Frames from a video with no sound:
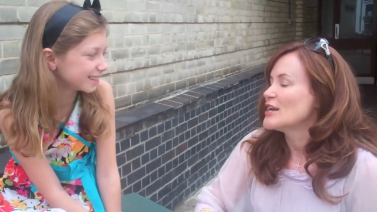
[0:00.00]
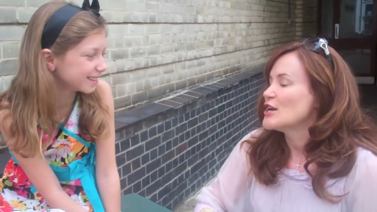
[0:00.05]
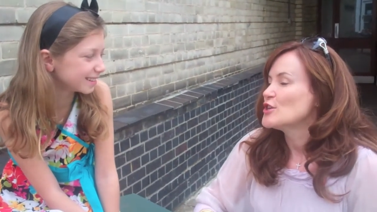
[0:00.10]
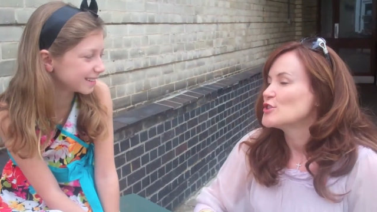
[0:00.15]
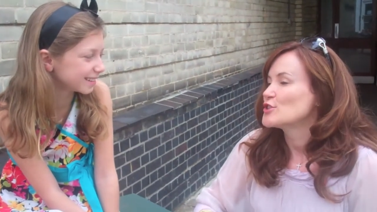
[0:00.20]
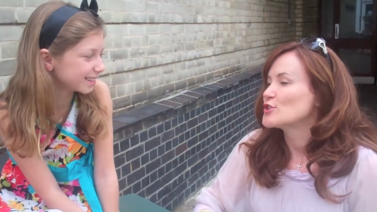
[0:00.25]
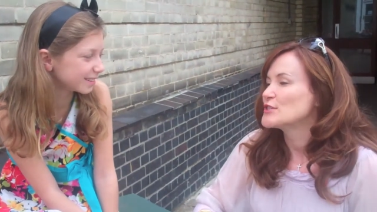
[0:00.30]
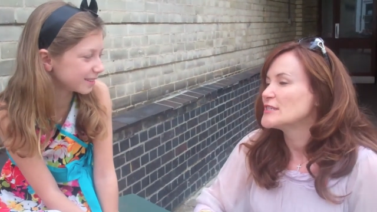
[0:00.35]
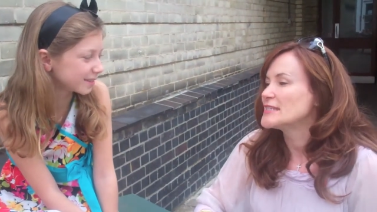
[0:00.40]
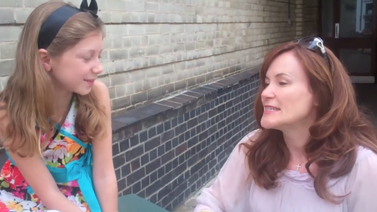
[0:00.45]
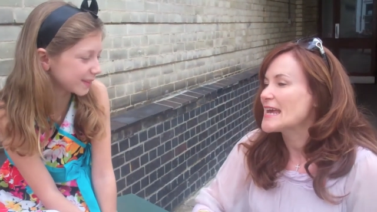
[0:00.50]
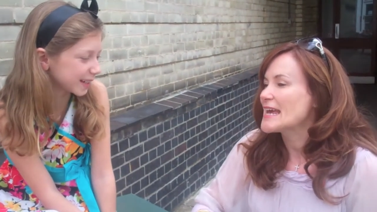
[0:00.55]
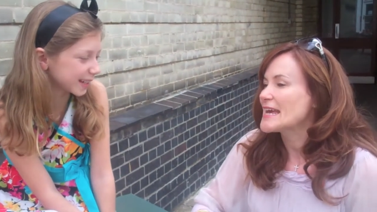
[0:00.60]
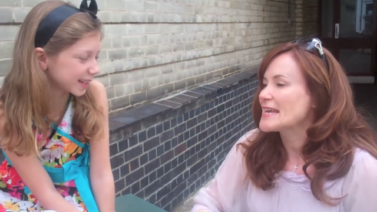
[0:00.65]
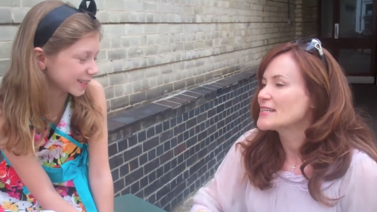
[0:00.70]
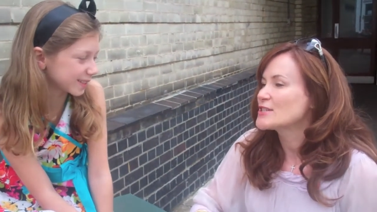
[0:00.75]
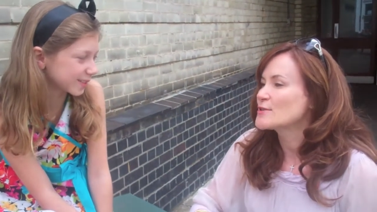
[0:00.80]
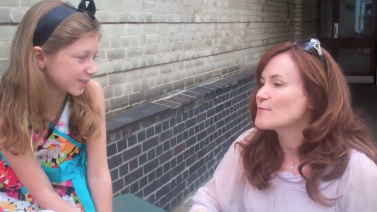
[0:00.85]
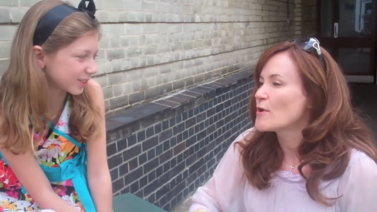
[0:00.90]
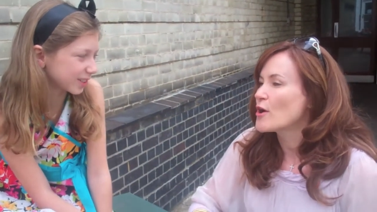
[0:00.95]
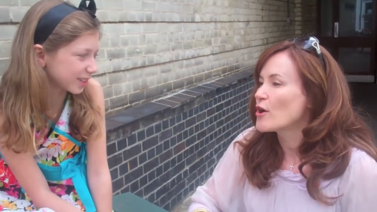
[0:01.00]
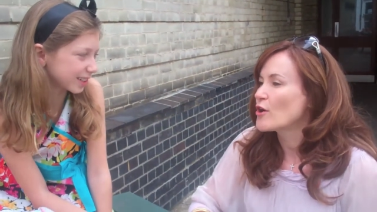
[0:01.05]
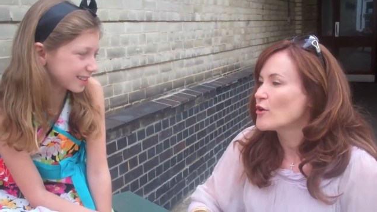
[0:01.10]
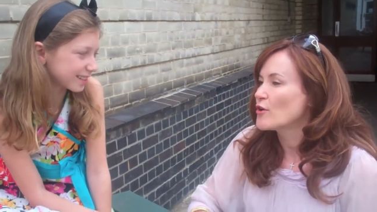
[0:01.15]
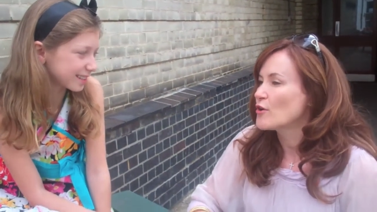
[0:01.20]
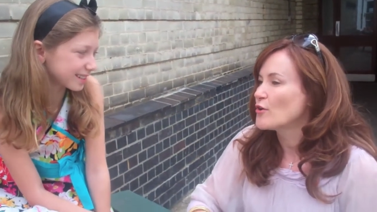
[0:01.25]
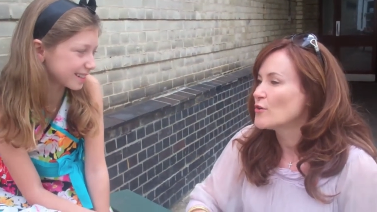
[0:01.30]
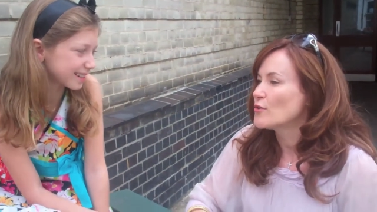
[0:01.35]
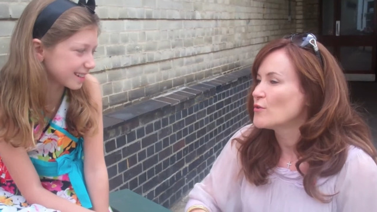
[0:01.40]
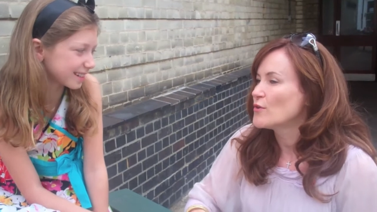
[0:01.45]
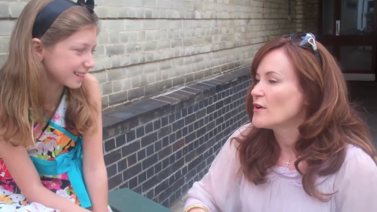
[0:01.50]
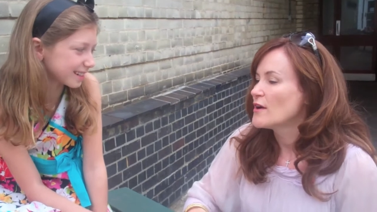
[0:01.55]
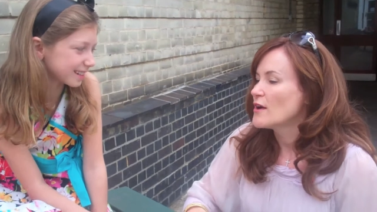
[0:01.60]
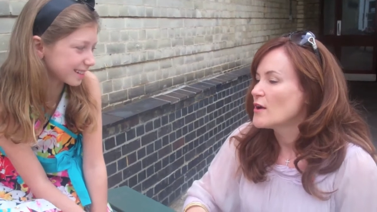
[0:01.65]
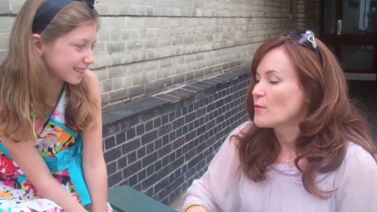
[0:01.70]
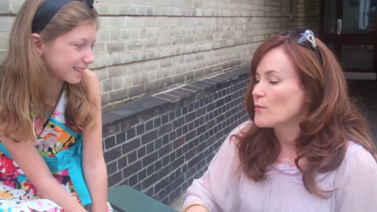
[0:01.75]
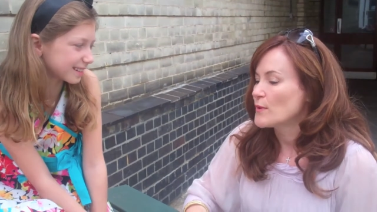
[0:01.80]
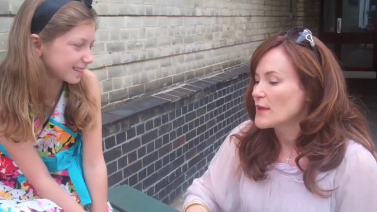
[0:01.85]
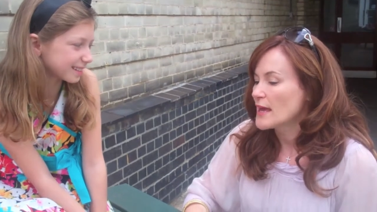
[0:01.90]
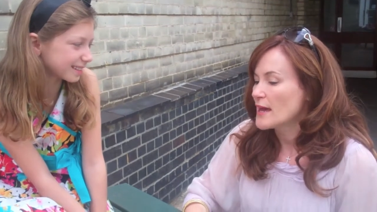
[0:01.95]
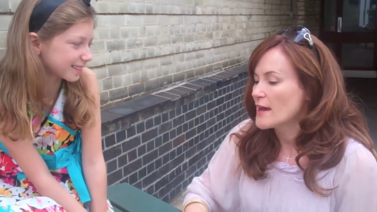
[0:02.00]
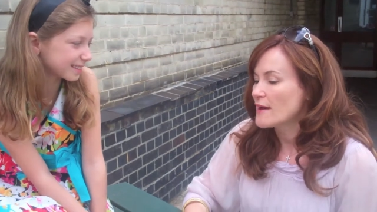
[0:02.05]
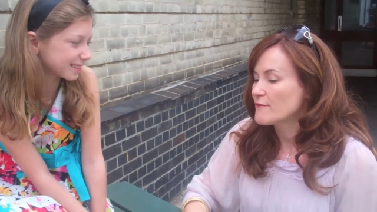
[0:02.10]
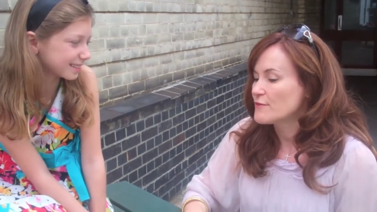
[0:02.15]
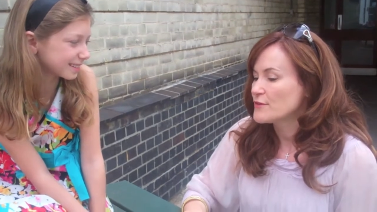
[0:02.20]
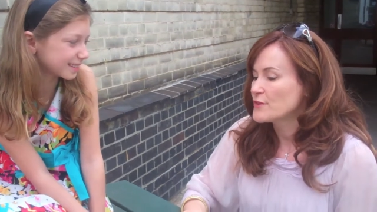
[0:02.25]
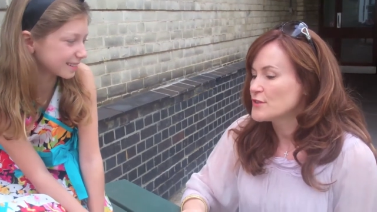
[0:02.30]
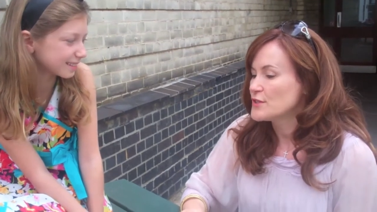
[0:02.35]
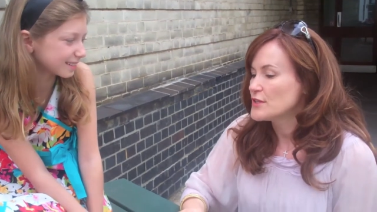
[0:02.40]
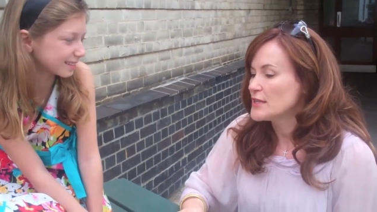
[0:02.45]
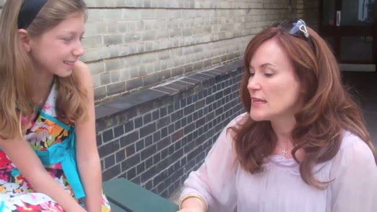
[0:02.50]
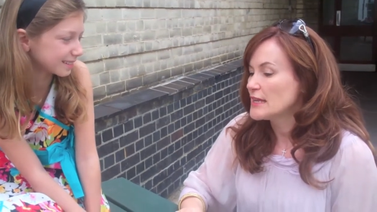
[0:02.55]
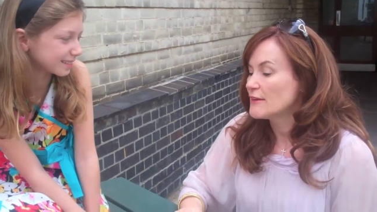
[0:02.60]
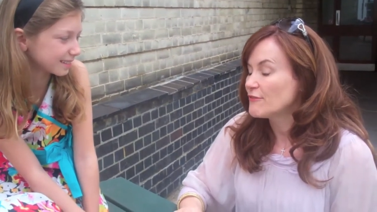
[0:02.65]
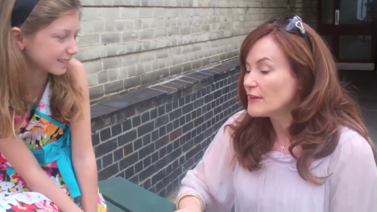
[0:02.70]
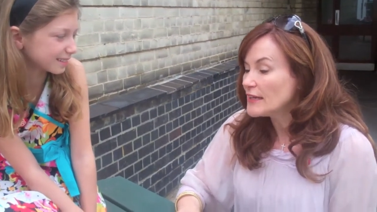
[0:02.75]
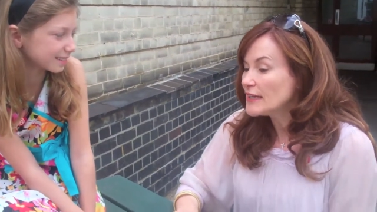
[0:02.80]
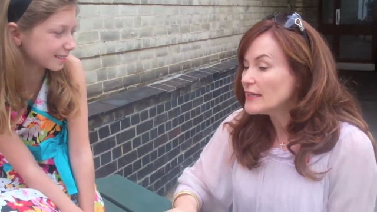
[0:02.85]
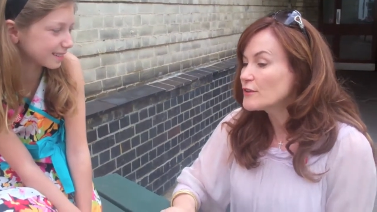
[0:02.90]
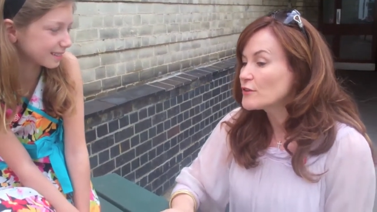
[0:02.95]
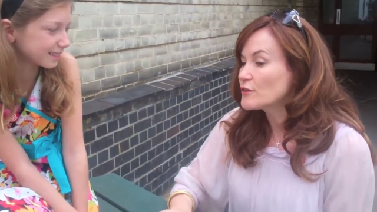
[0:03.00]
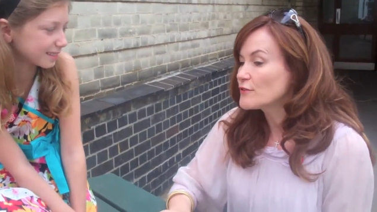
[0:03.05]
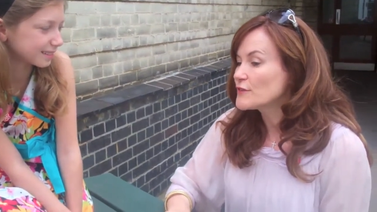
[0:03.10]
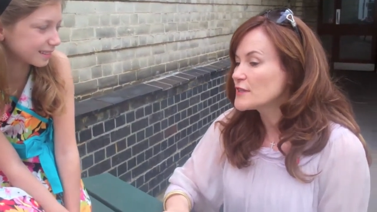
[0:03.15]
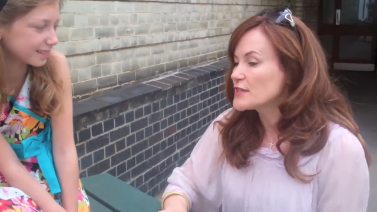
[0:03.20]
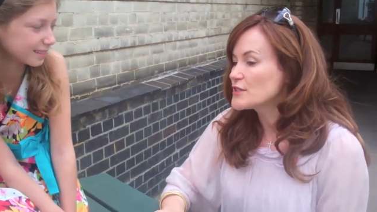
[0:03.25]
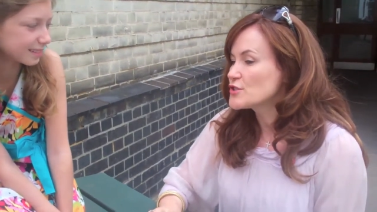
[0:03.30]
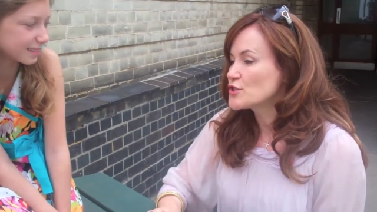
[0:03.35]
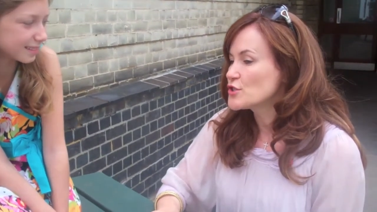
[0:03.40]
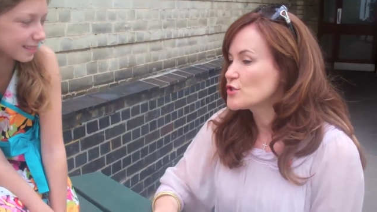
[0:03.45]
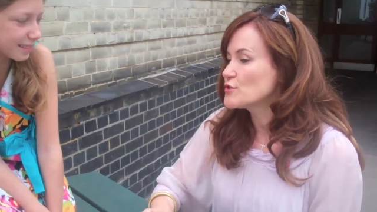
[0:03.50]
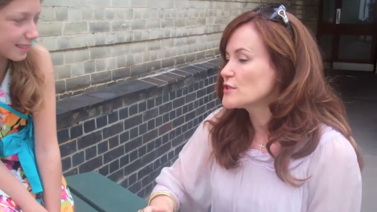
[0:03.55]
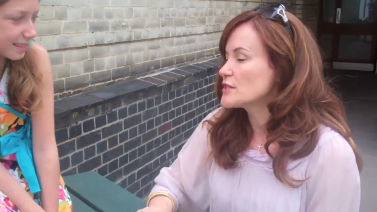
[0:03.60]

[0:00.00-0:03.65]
Speaker 1: So today and tomorrow, we have the, if either of these two